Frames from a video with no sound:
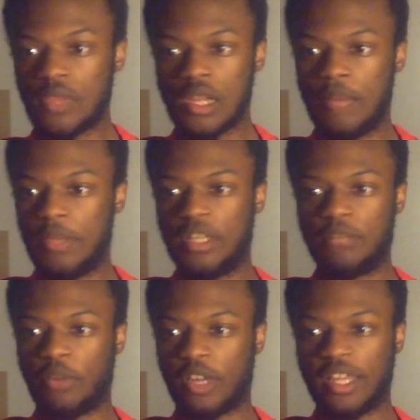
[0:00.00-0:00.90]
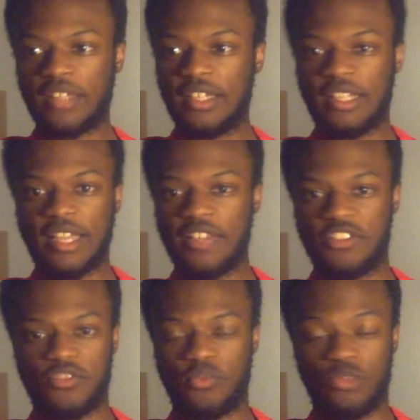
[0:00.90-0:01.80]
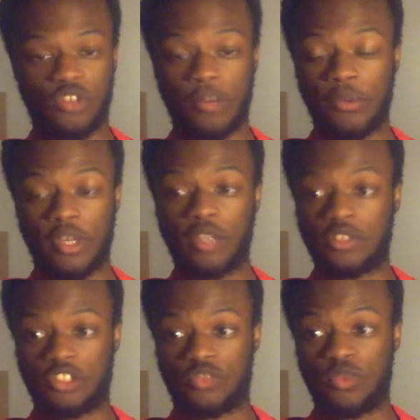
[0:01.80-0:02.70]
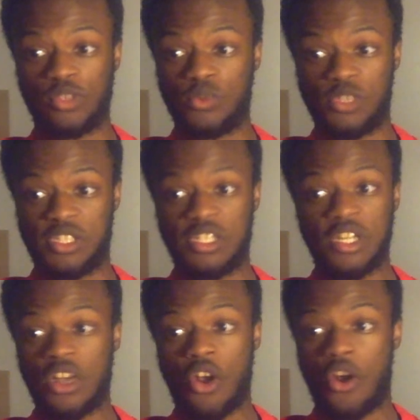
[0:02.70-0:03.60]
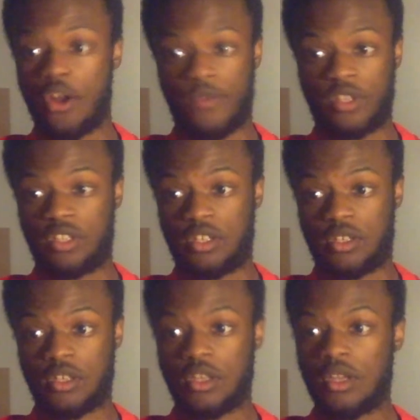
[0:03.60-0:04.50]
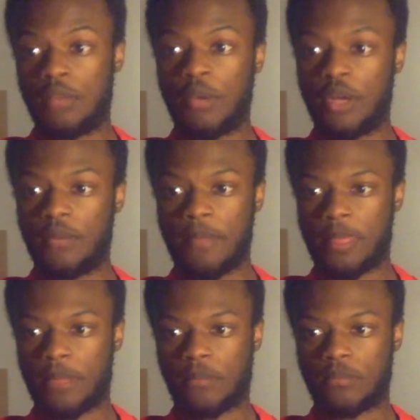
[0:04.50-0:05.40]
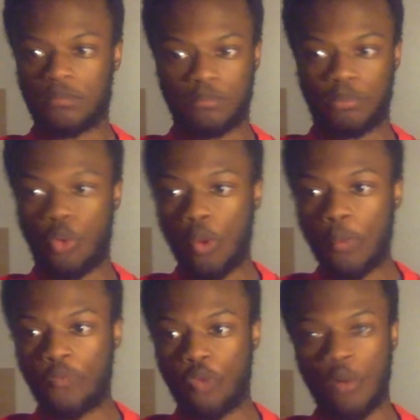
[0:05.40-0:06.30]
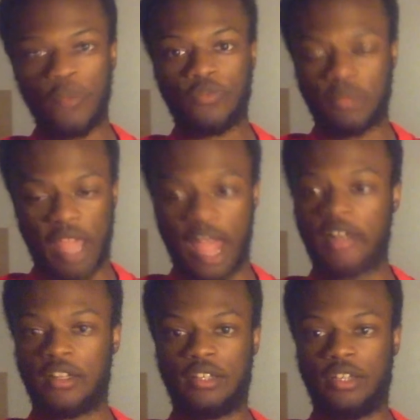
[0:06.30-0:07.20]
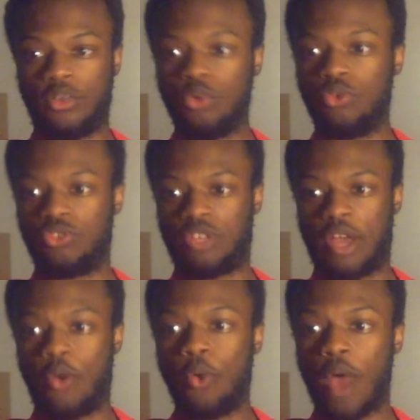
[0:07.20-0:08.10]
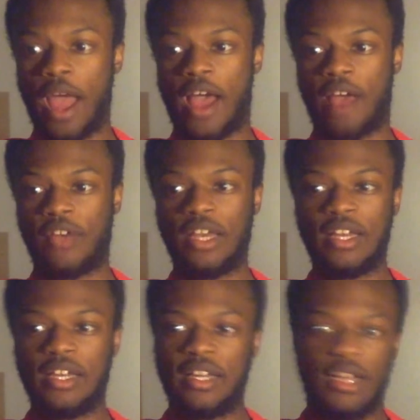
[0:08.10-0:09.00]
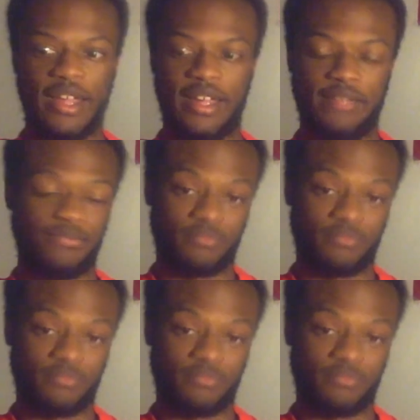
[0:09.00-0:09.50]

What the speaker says: I mean, Mark Anthony Kay's double yellow just really hurt everything. But poor performance from Canada and the Rouges in that whole half, and